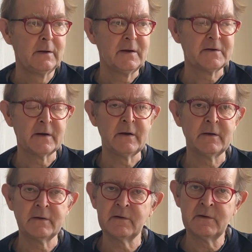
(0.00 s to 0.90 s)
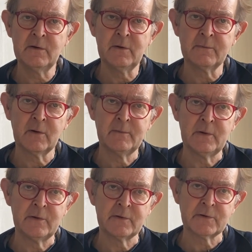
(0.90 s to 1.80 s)
is anything to do with my
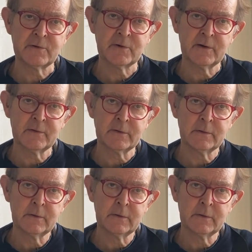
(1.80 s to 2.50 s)
mood as a child.